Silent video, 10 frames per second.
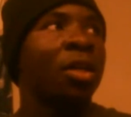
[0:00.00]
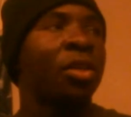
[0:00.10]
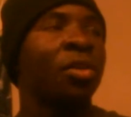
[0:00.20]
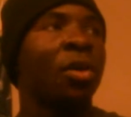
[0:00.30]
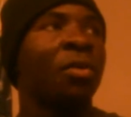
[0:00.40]

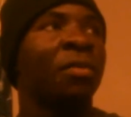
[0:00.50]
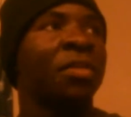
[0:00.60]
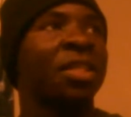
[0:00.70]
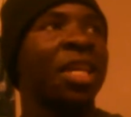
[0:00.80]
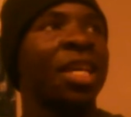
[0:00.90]
you know,
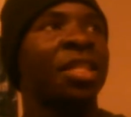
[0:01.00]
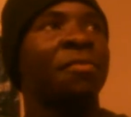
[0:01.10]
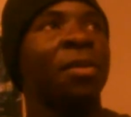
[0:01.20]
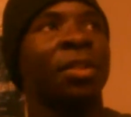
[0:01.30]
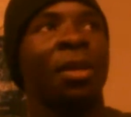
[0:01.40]
society's
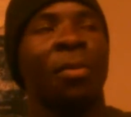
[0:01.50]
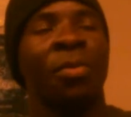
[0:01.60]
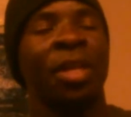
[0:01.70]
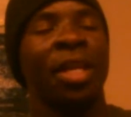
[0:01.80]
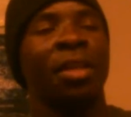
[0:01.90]
fucked up,
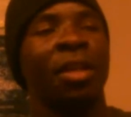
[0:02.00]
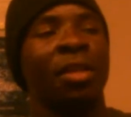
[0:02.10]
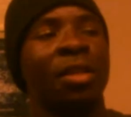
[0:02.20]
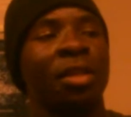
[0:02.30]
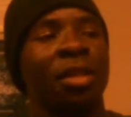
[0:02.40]
okay?
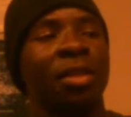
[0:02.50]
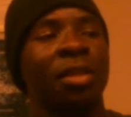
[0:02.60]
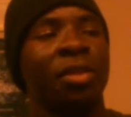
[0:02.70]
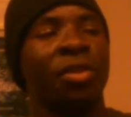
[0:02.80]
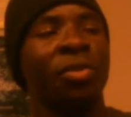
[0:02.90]
Uh,
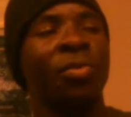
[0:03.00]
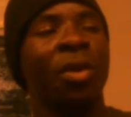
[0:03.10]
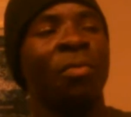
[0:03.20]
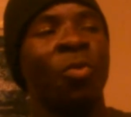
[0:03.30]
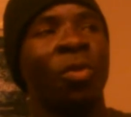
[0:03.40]
you
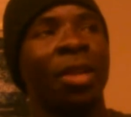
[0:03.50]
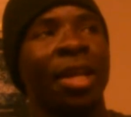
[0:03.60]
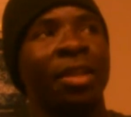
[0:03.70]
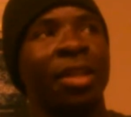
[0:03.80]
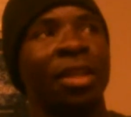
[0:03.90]
are more
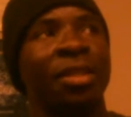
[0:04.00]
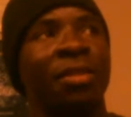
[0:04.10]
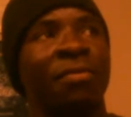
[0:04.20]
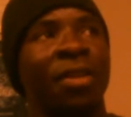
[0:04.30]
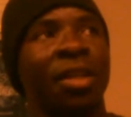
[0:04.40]
likely
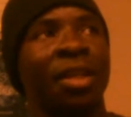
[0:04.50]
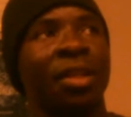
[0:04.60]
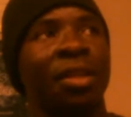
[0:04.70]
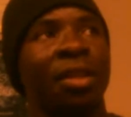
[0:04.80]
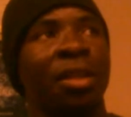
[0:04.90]
to
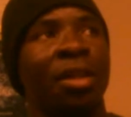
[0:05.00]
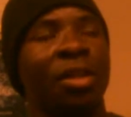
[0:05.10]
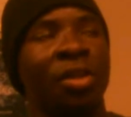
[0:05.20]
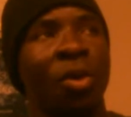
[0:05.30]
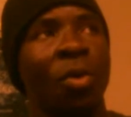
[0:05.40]
fucking
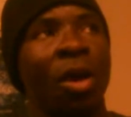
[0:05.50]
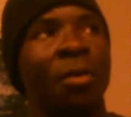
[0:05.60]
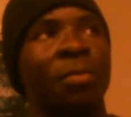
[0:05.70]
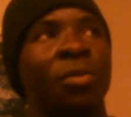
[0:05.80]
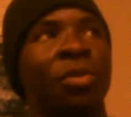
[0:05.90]
go
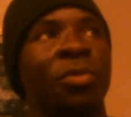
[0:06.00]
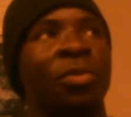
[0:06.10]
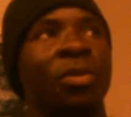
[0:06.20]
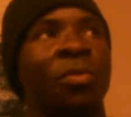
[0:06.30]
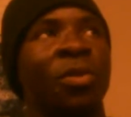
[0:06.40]
up
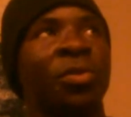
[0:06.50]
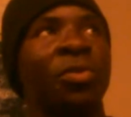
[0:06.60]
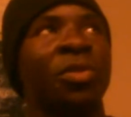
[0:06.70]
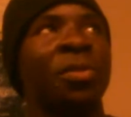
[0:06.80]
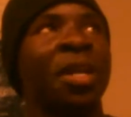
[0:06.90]
to someone
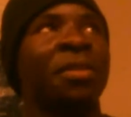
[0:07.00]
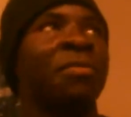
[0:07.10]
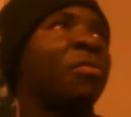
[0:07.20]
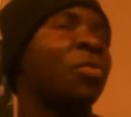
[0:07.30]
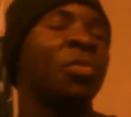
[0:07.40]
who's
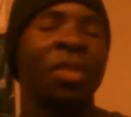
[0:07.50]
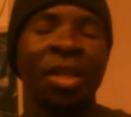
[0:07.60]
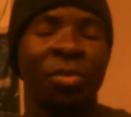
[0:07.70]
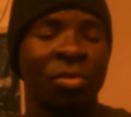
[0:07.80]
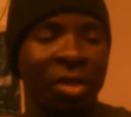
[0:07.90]
attractive
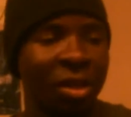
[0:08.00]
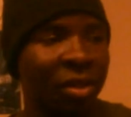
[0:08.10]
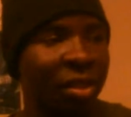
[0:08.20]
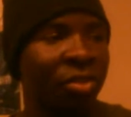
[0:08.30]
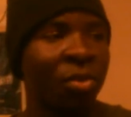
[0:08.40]
than who's
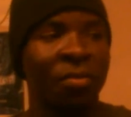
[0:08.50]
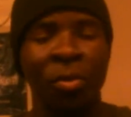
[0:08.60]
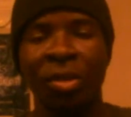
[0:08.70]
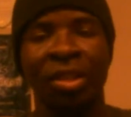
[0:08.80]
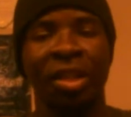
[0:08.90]
ugly. So, of
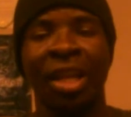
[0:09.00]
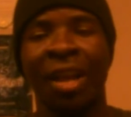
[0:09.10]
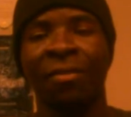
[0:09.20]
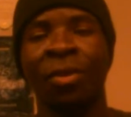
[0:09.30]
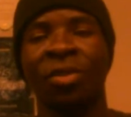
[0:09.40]
course, they're going to
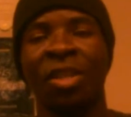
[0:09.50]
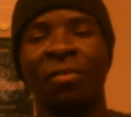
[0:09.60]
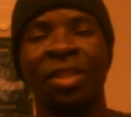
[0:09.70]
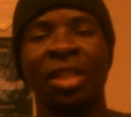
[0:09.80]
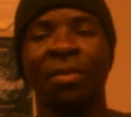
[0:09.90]
have low
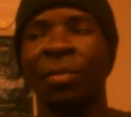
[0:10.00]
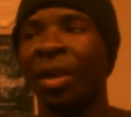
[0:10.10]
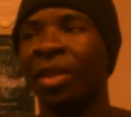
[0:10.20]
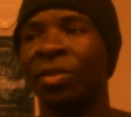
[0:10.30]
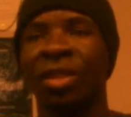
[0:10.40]
self esteem
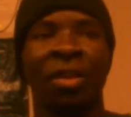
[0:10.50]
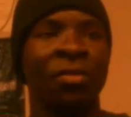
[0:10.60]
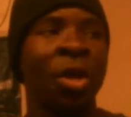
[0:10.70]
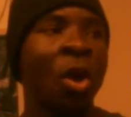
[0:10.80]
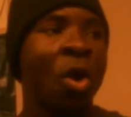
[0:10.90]
about
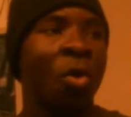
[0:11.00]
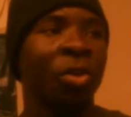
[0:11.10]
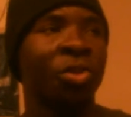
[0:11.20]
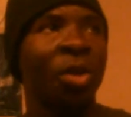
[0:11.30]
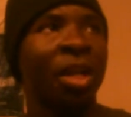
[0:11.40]
themselves, or
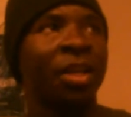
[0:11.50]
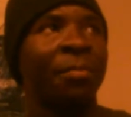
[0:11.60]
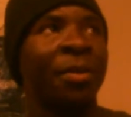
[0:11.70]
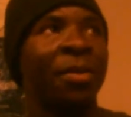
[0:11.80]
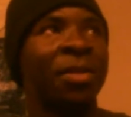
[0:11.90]
they're trying to
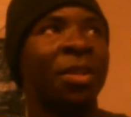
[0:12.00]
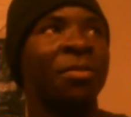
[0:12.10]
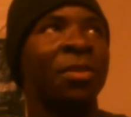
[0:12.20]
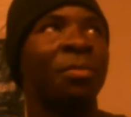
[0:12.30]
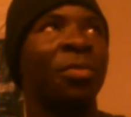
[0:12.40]
compare
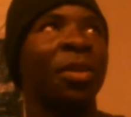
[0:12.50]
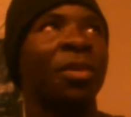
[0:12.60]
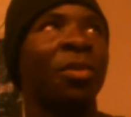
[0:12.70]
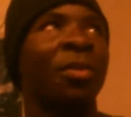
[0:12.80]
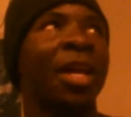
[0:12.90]
themselves to the pretty
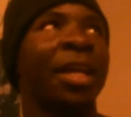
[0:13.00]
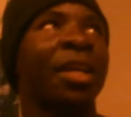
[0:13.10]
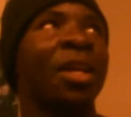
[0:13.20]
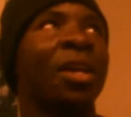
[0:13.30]
girl, like,